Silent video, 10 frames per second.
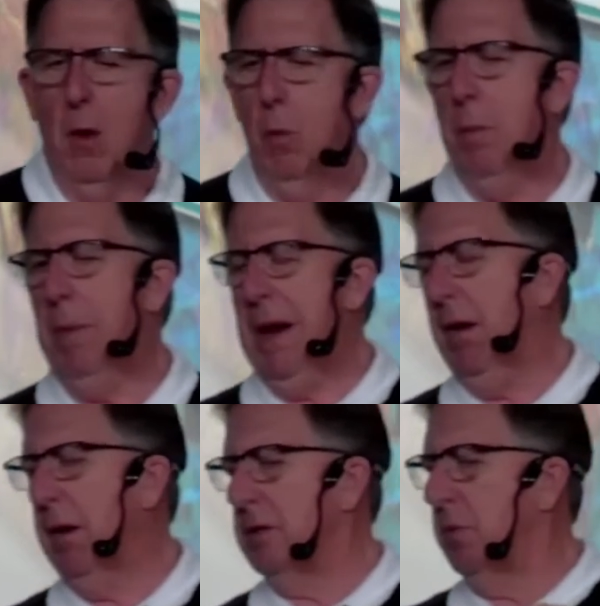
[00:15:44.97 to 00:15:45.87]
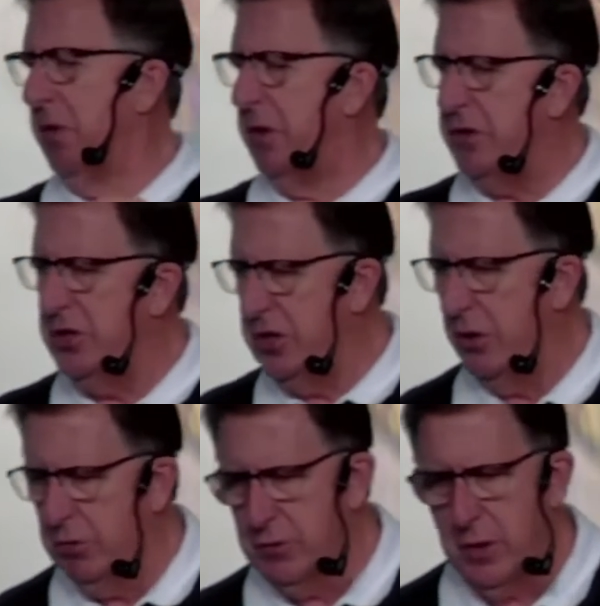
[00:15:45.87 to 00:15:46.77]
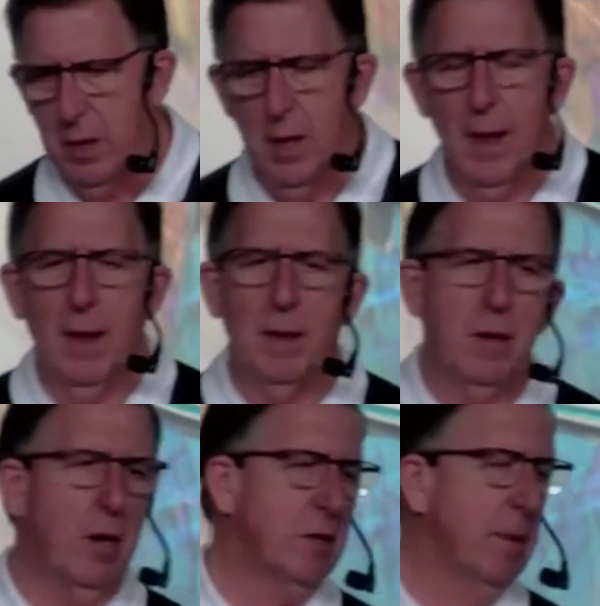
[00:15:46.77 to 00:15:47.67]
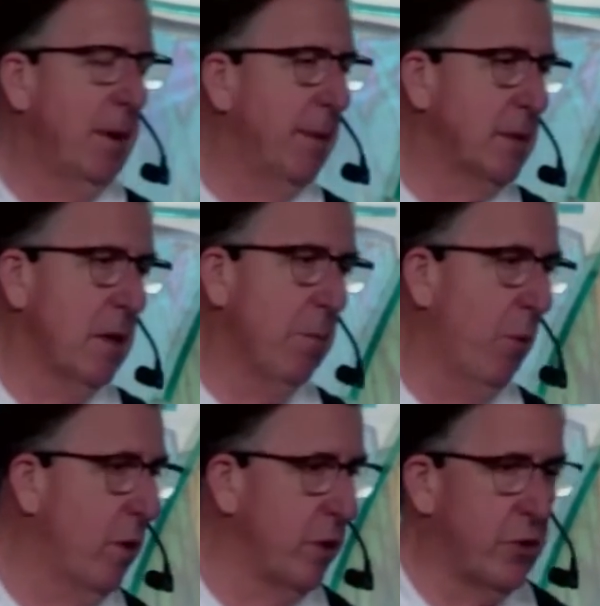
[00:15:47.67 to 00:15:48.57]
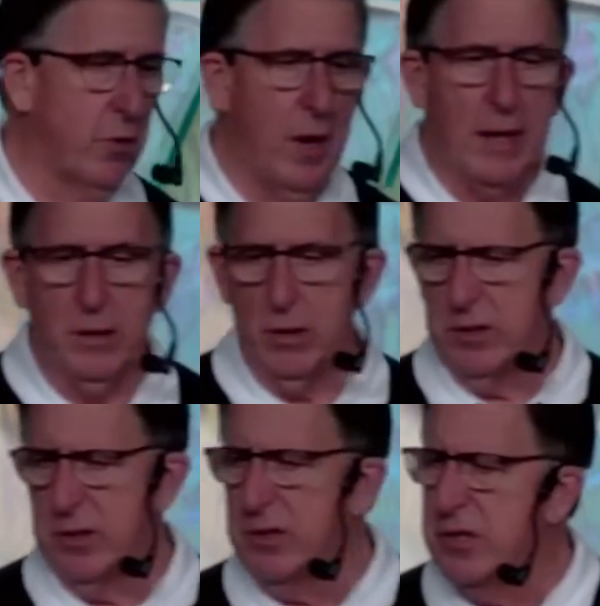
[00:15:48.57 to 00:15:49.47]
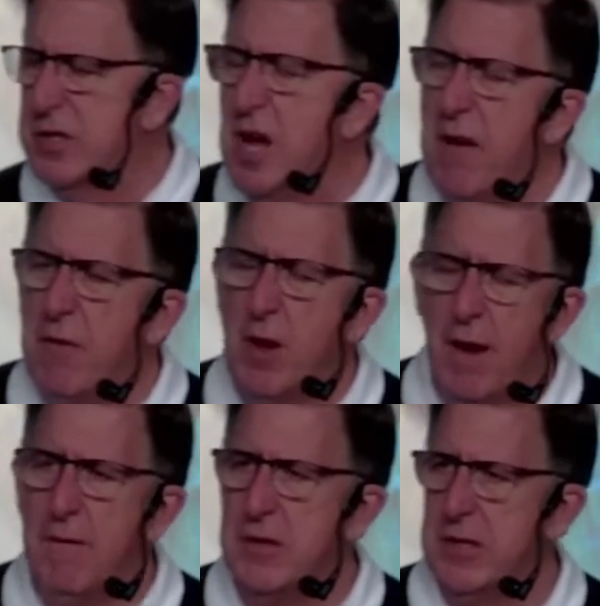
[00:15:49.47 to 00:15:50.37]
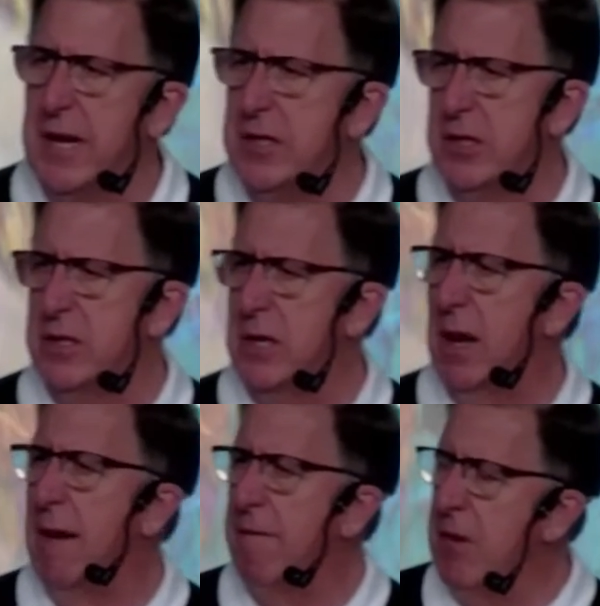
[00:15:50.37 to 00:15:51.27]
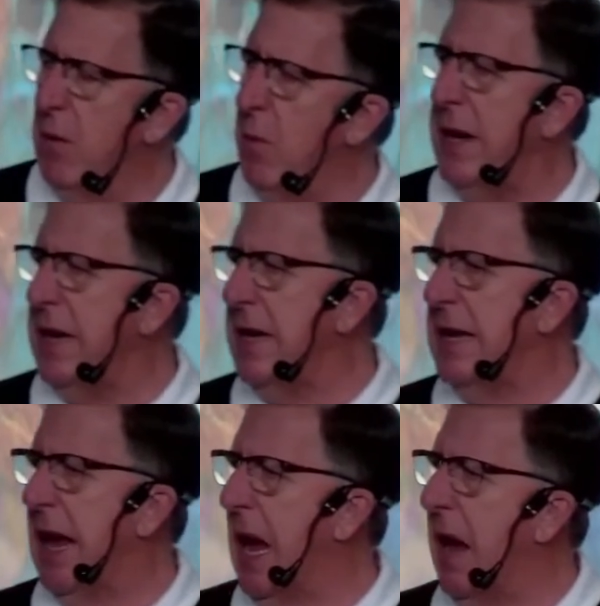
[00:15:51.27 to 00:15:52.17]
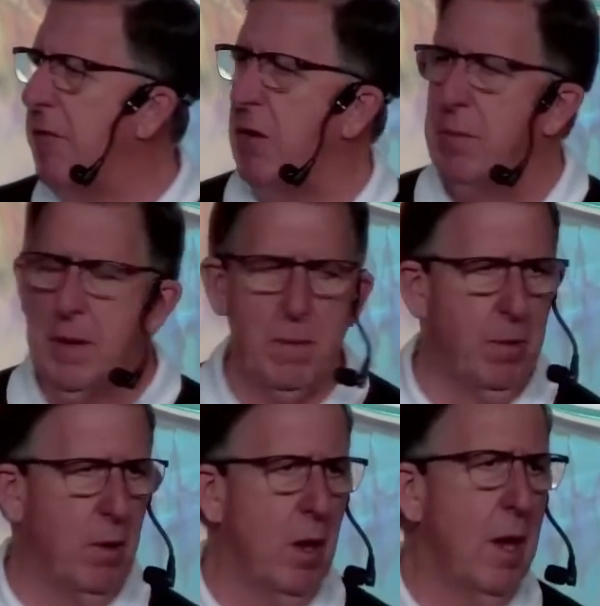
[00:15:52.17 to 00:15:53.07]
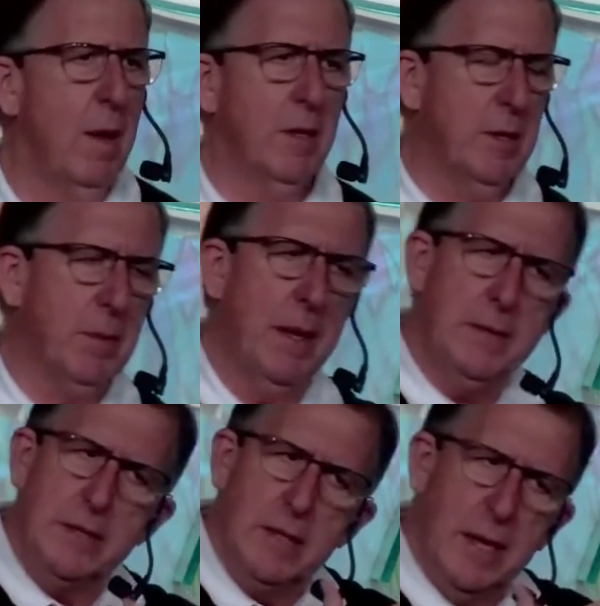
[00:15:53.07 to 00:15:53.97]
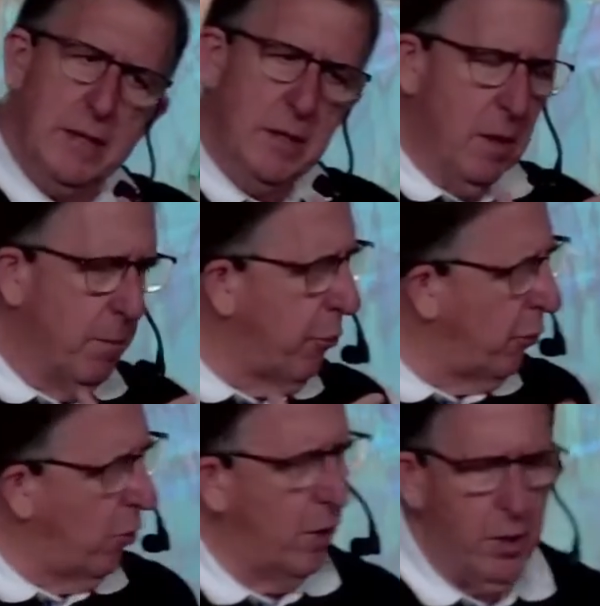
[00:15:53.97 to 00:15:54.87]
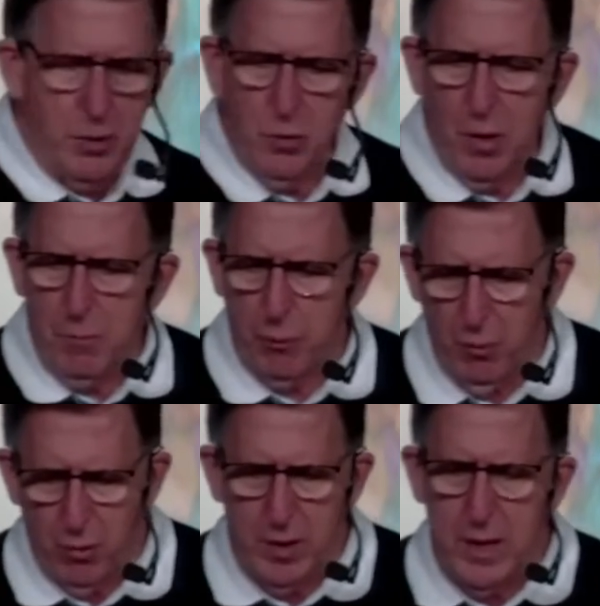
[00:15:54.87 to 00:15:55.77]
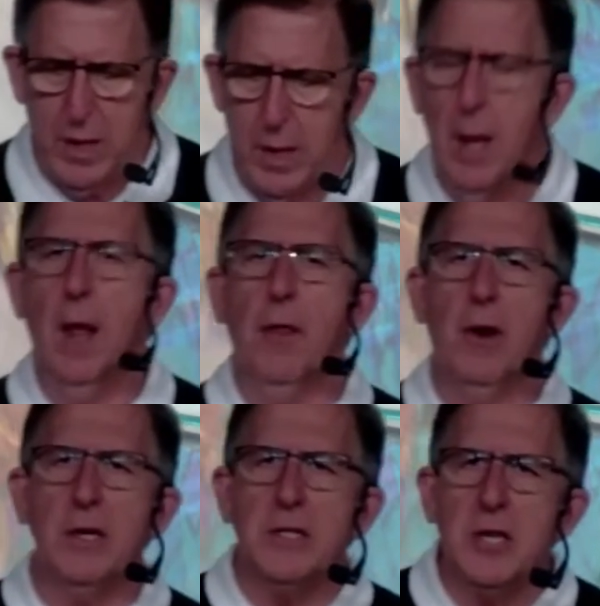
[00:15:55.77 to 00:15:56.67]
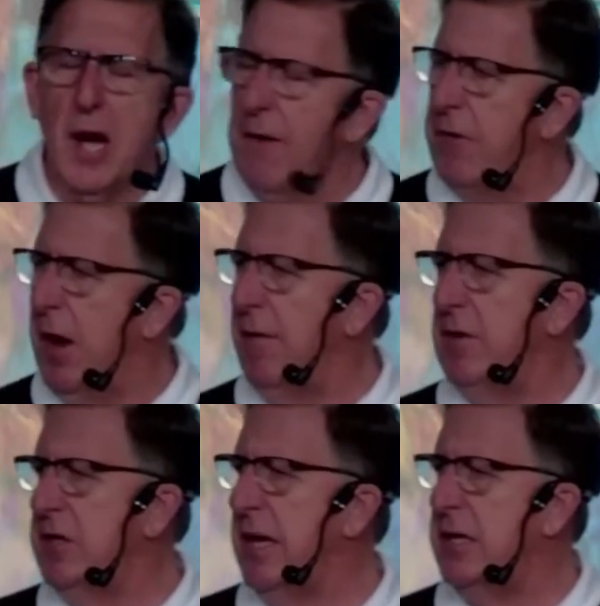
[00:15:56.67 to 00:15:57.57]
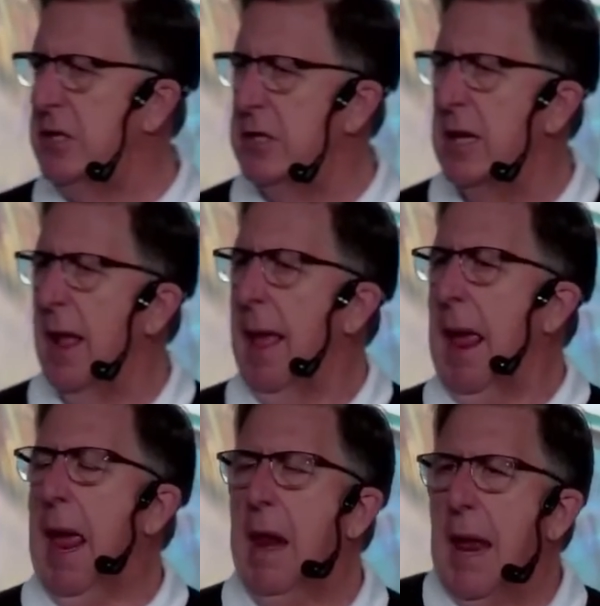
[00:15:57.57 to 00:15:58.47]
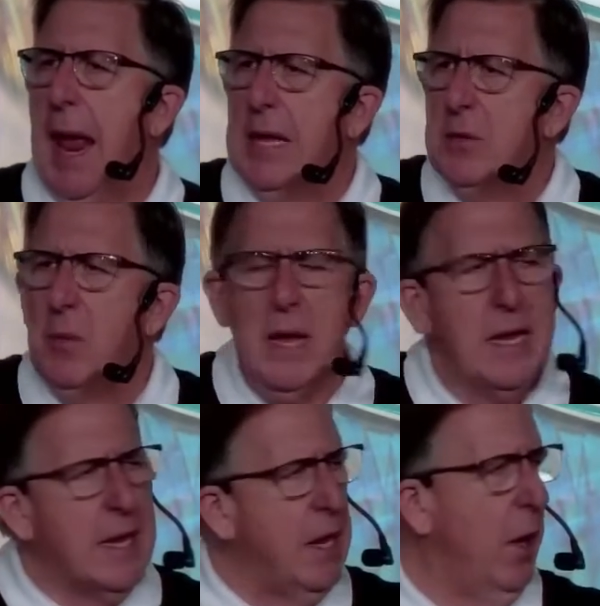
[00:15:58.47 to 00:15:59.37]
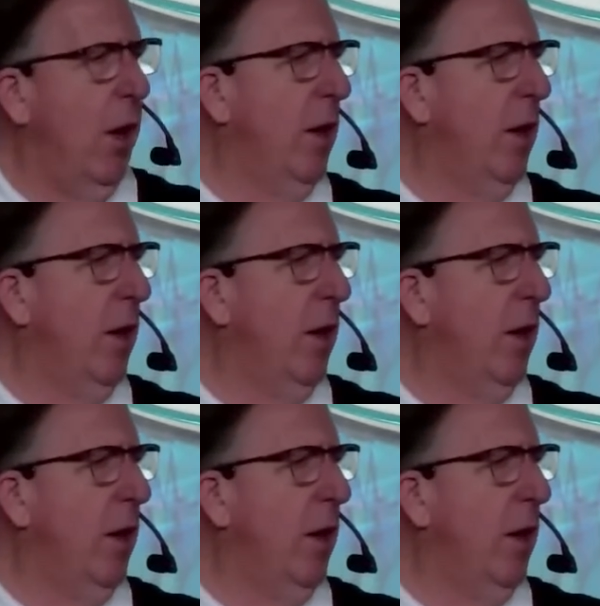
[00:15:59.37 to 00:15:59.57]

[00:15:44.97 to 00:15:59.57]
with parents, with their children. You know, sometimes on the board of directors, there's tough conversations that we need to have with people. And sometimes it's as an employer to an employee. There are tough conversations. And as we get